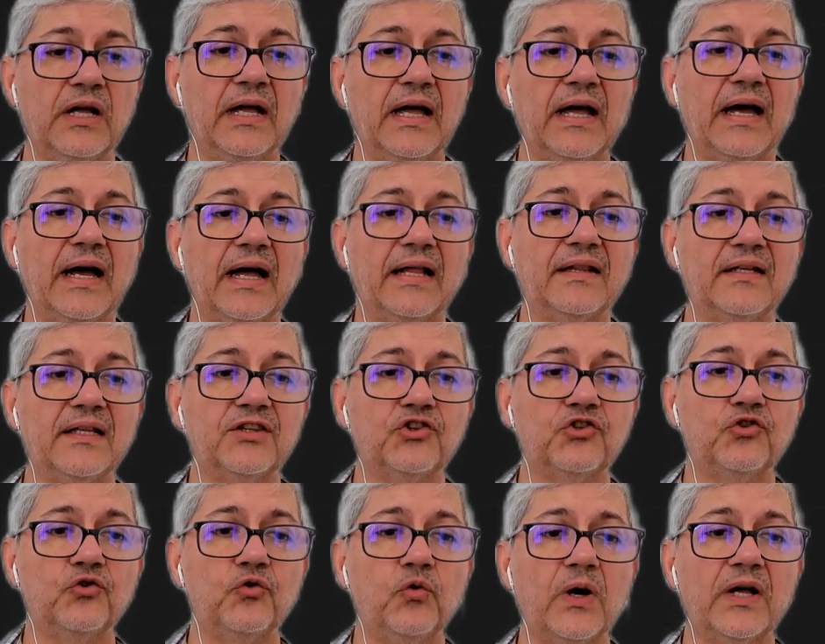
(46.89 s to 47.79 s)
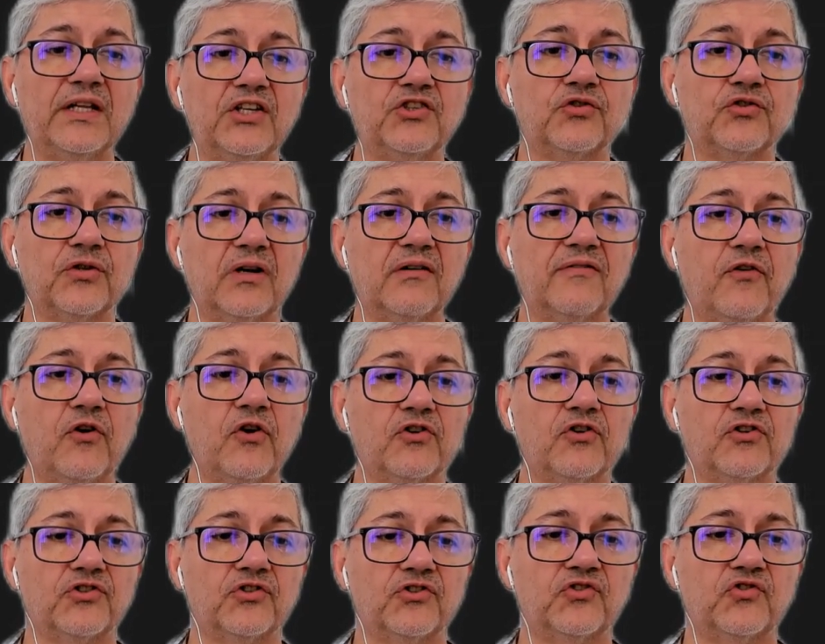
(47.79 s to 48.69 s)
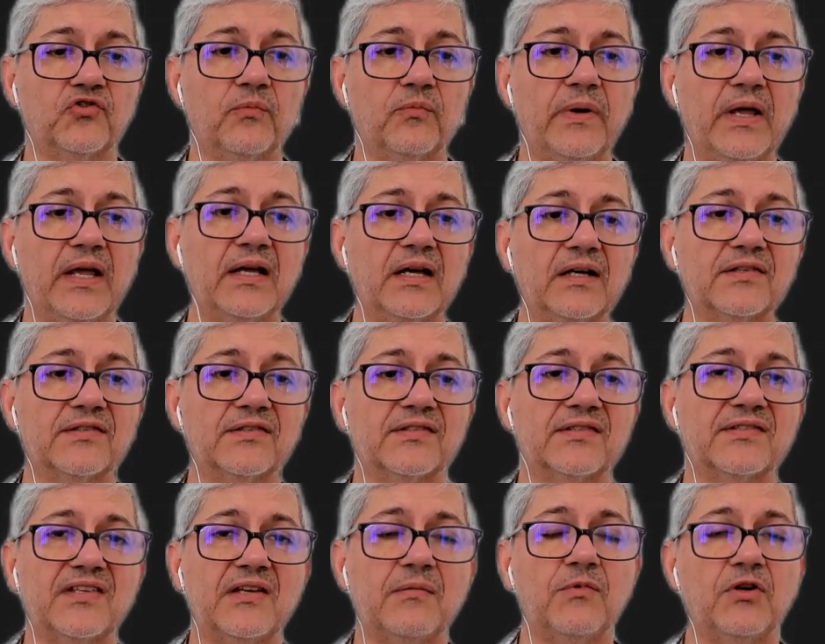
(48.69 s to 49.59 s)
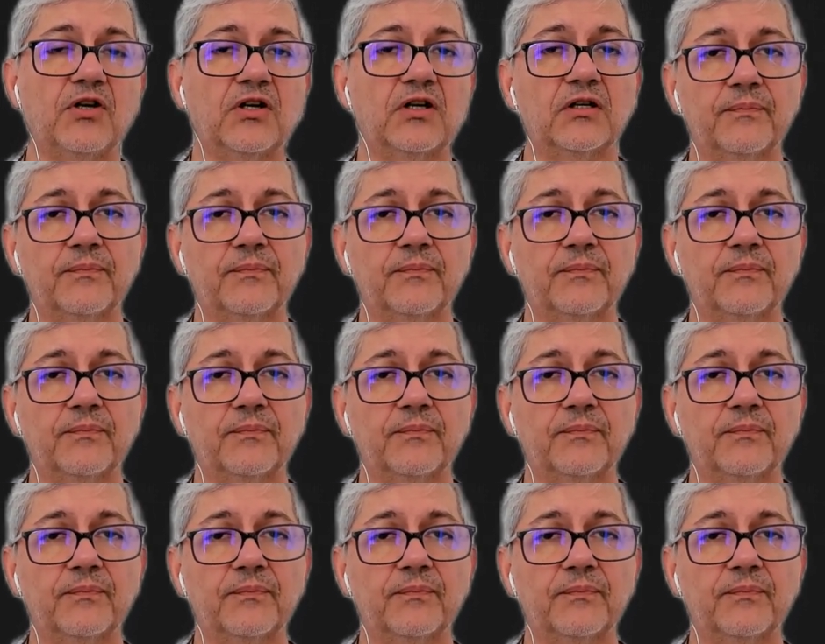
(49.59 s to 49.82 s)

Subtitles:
and the two additional functions to make us similar